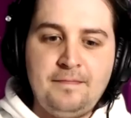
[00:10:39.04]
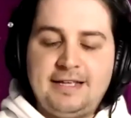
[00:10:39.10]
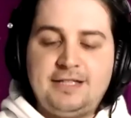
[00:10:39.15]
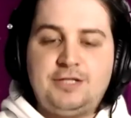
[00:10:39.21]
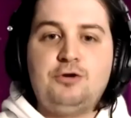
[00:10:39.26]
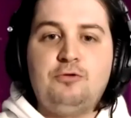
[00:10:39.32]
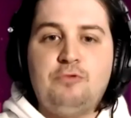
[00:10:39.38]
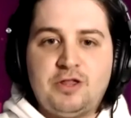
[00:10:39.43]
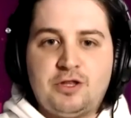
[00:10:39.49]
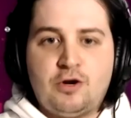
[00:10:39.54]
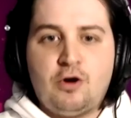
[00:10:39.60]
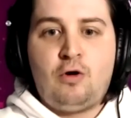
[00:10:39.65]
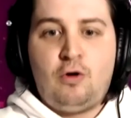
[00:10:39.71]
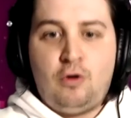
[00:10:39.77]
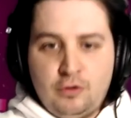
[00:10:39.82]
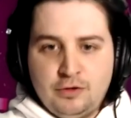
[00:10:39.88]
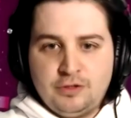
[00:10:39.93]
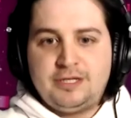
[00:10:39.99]
do with
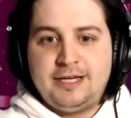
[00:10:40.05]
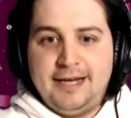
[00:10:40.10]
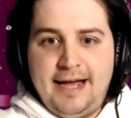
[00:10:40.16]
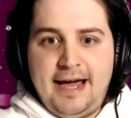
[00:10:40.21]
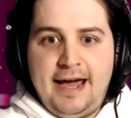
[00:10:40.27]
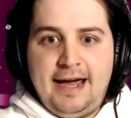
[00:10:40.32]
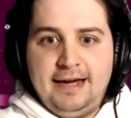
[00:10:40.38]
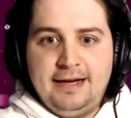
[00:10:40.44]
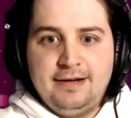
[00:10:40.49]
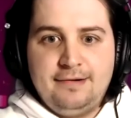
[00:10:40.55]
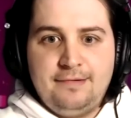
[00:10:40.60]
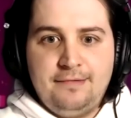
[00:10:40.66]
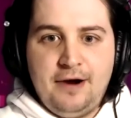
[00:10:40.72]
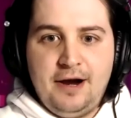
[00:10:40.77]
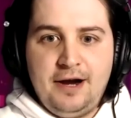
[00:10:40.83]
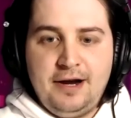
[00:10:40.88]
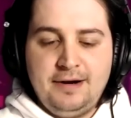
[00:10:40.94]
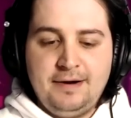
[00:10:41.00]
gold today. Yes.
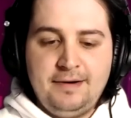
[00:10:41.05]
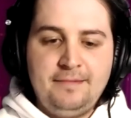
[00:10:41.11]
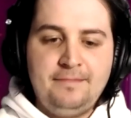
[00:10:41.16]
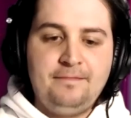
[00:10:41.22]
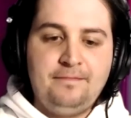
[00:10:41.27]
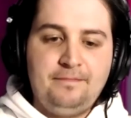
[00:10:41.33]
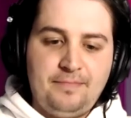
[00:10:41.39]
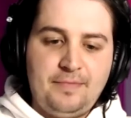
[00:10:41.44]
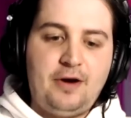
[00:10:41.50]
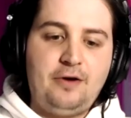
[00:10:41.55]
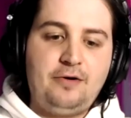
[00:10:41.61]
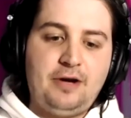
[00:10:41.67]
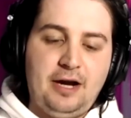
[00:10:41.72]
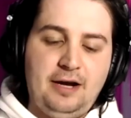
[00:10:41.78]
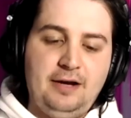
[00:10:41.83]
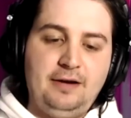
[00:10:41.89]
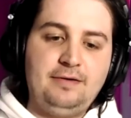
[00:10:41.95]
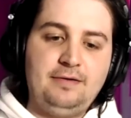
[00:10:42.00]
Right? Okay.